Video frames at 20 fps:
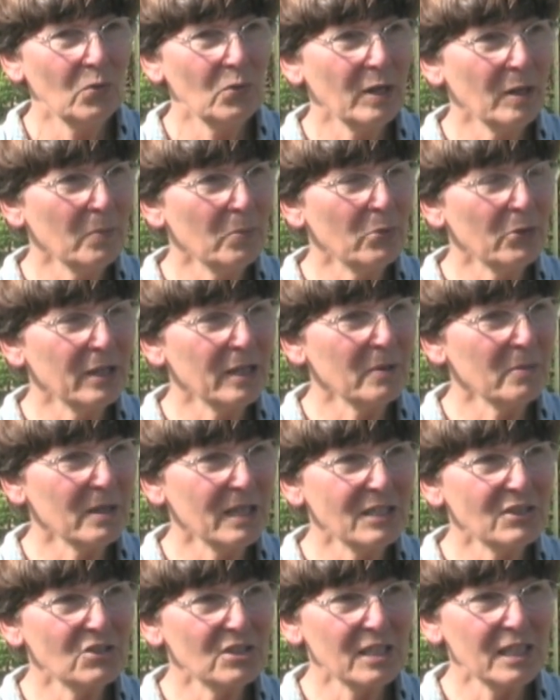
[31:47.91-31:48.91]
Well, pretty
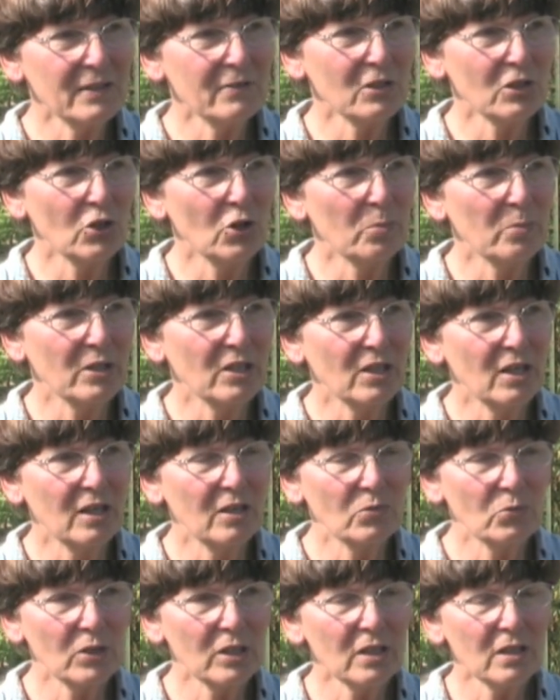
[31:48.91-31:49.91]
much, and I even go
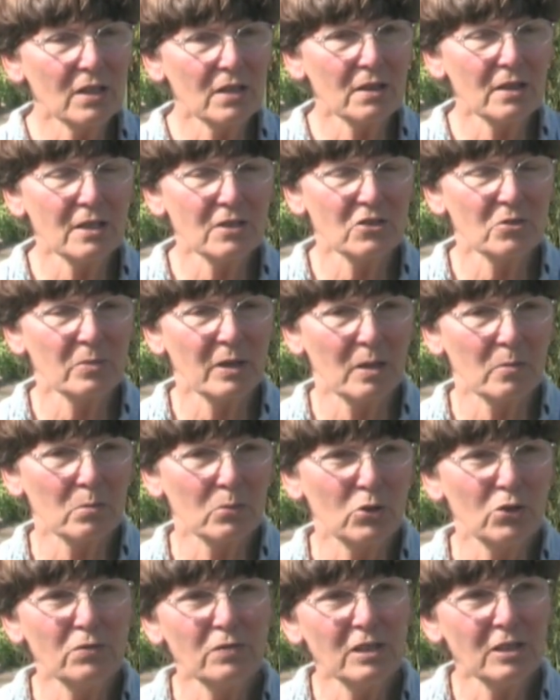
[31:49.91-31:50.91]
beyond. One of the things about
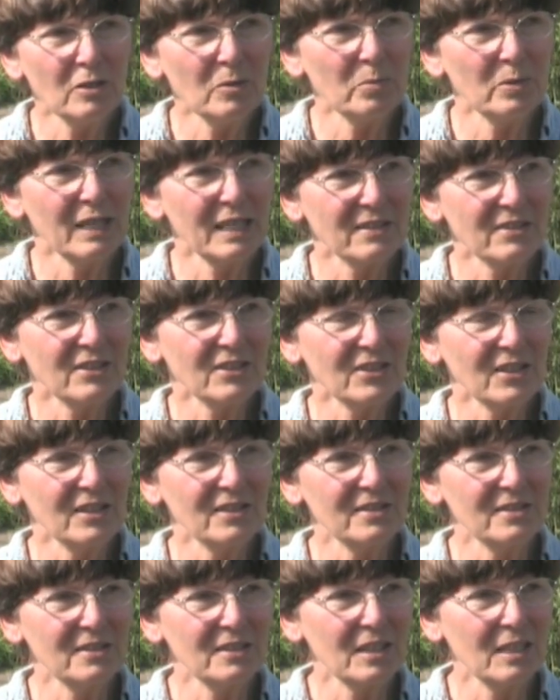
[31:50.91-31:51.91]
moving the plastic all
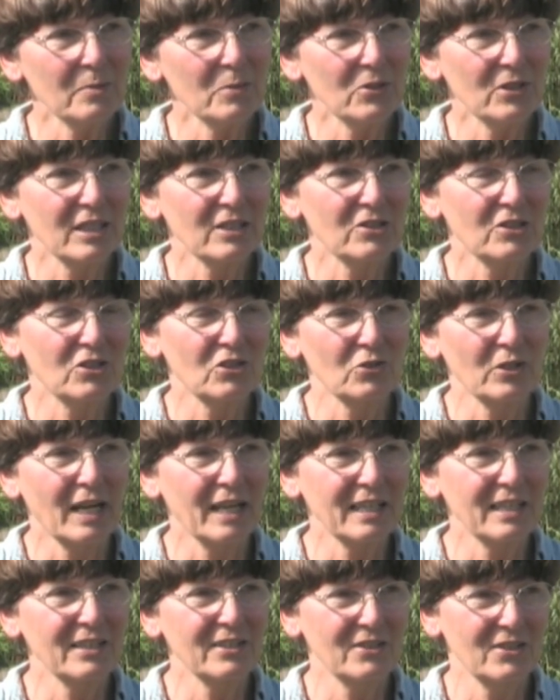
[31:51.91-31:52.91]
the time, you're actually
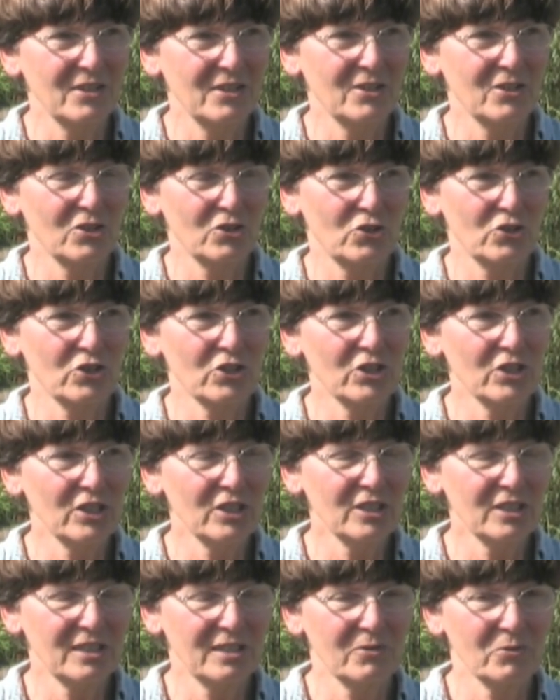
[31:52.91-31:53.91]
dragging it in the
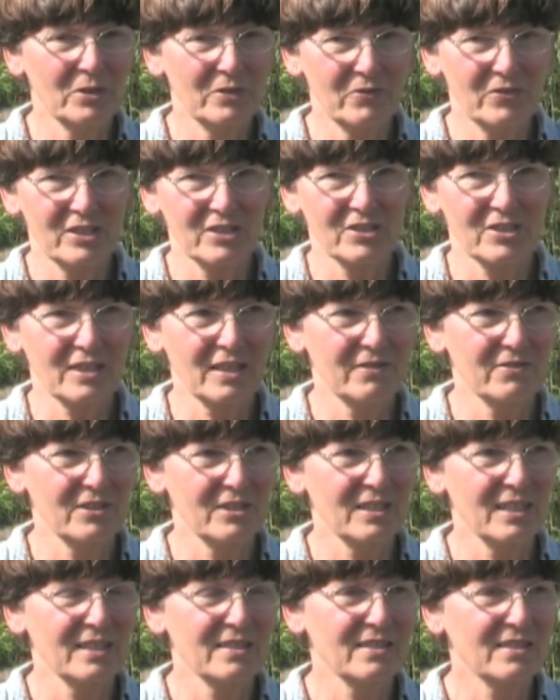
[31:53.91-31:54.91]
dirt, and we've discovered
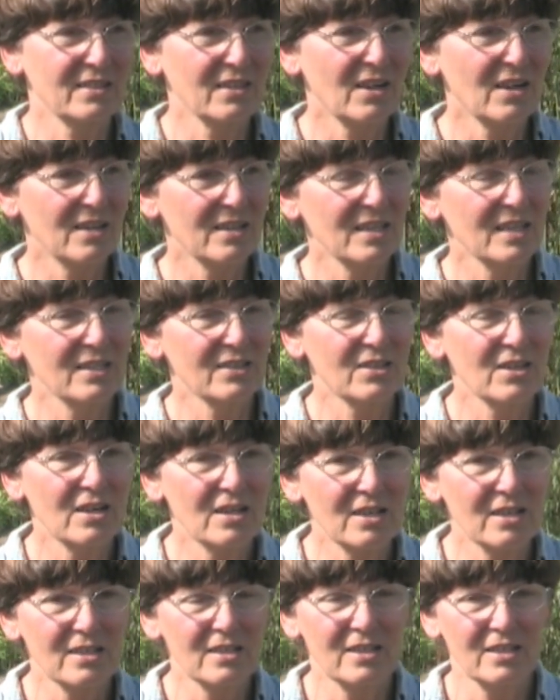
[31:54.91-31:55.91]
that it's
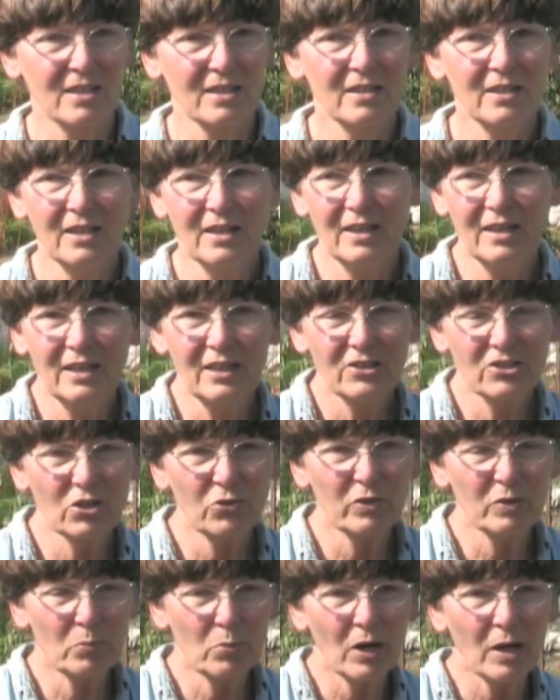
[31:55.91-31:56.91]
hard to. So
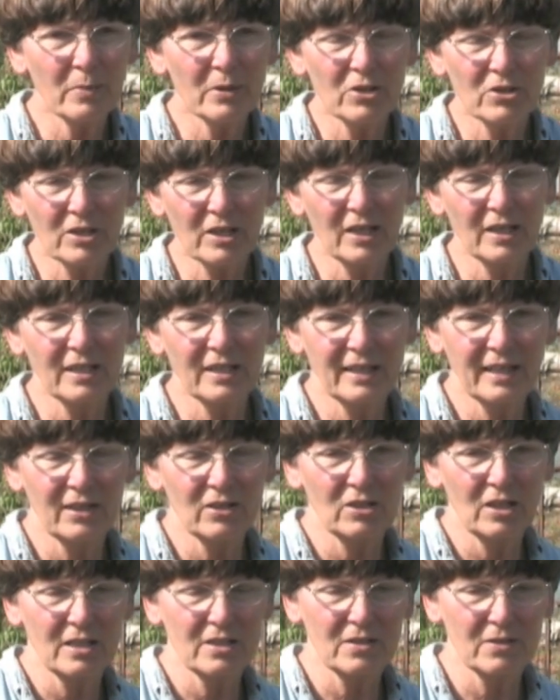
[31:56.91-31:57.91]
we probably are cutting down
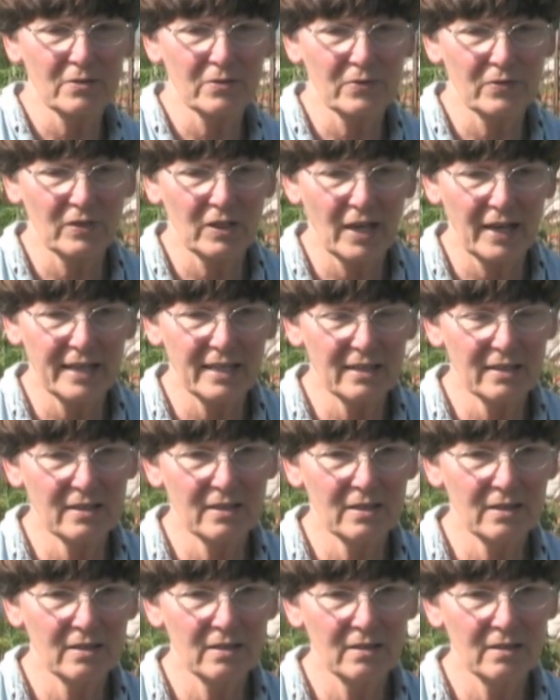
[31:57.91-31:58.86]
lots of light,